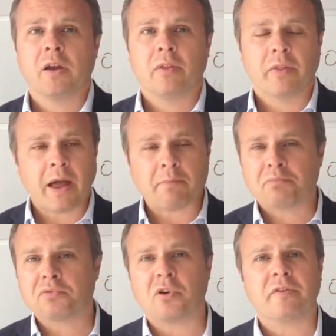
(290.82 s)
then
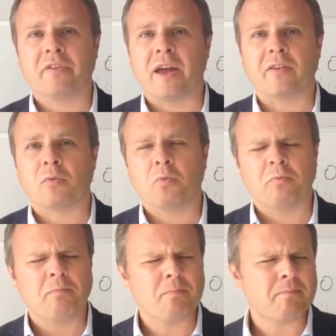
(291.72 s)
that profit
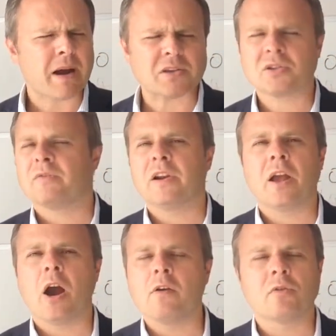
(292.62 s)

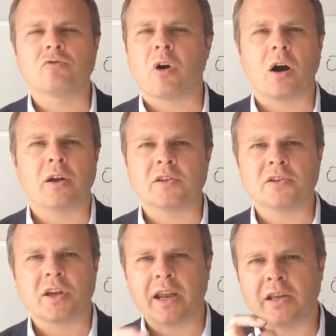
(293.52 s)
massively
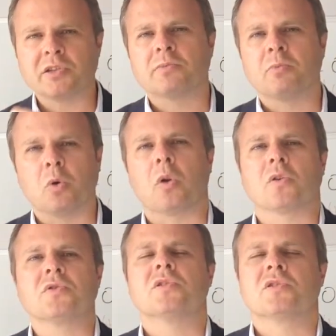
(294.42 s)
overrides any small
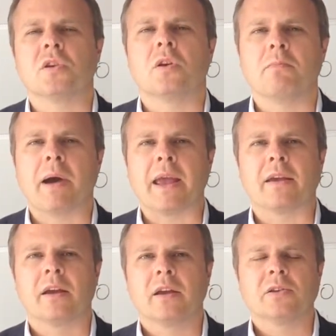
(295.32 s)
losses that you
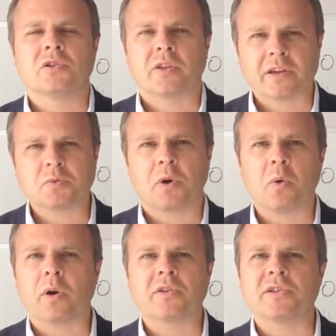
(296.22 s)
make. So that's what I
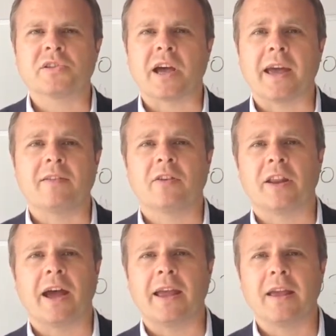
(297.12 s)
wanted to say
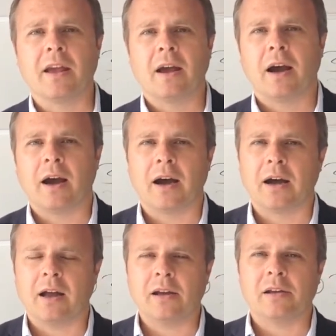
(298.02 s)
today.
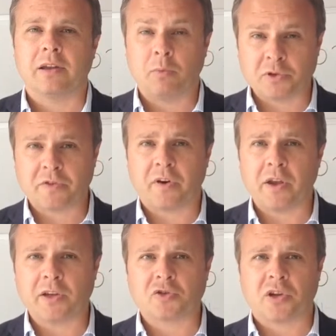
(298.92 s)
It was a
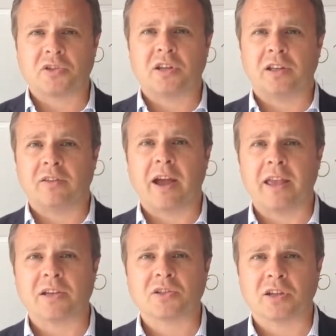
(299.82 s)
very interesting day
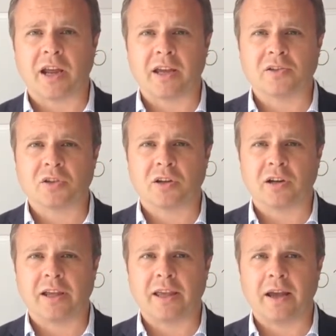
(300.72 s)
yesterday.
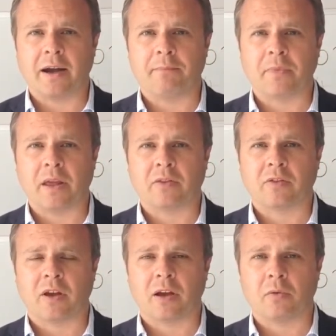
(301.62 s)
Certainly
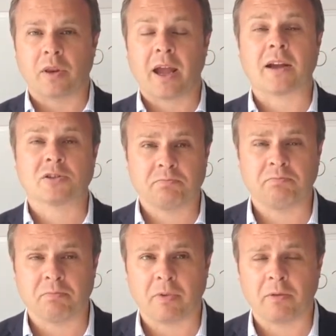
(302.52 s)
it would catch
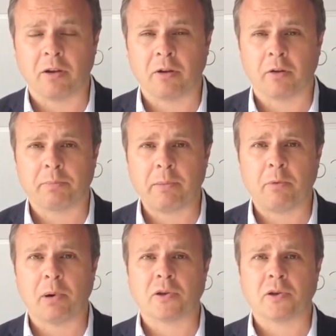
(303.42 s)
a lot of people by